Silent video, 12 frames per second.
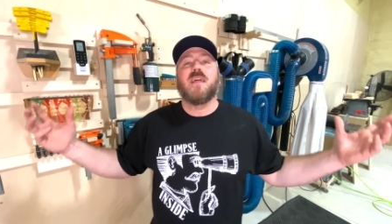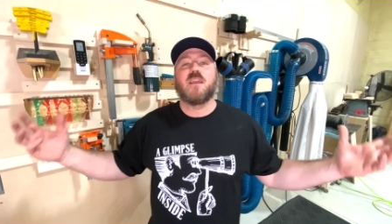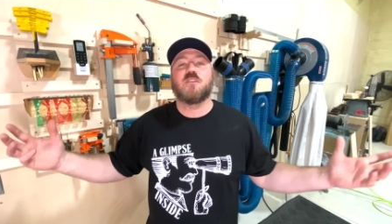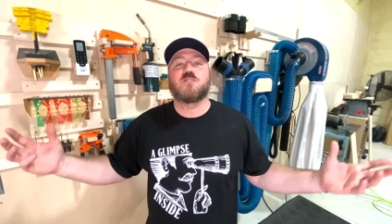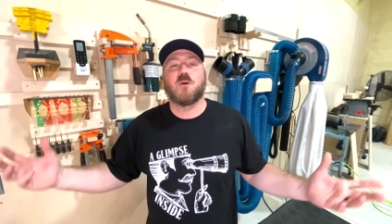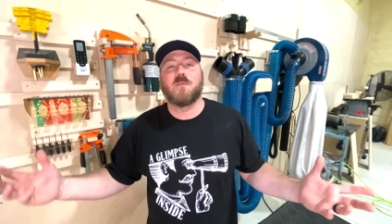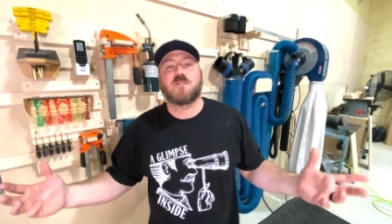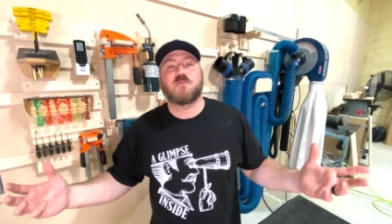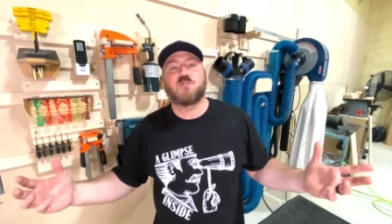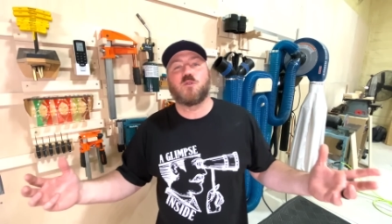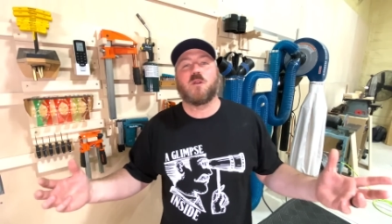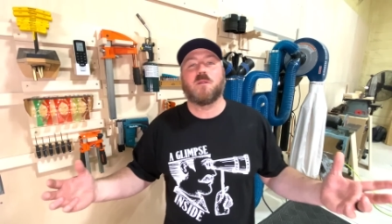Thank you so much for
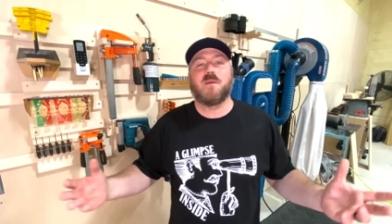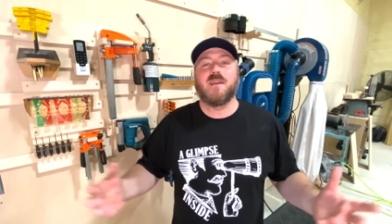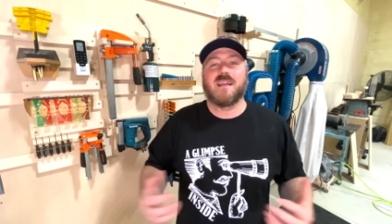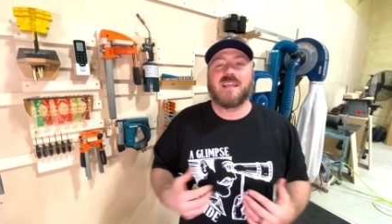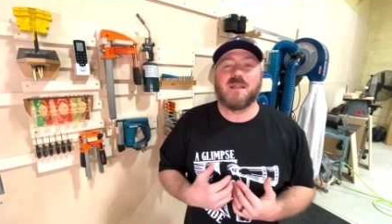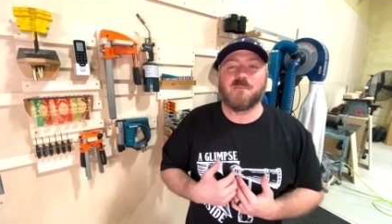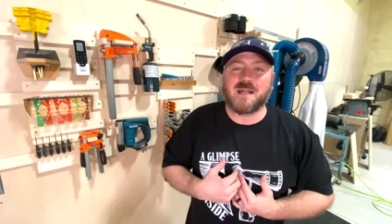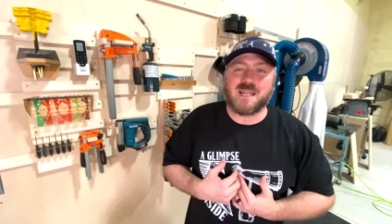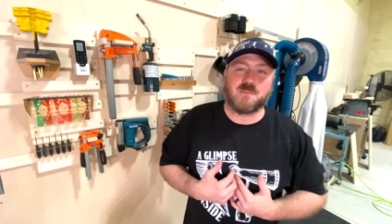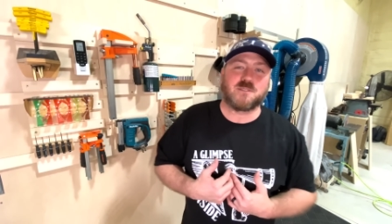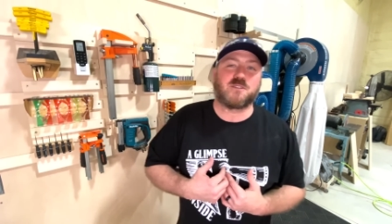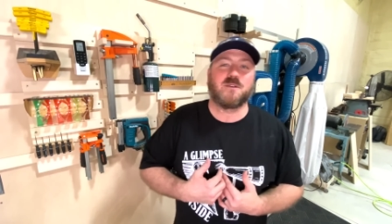joining me. Again, my
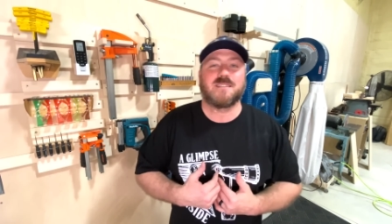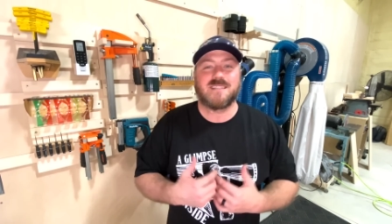name is Chris.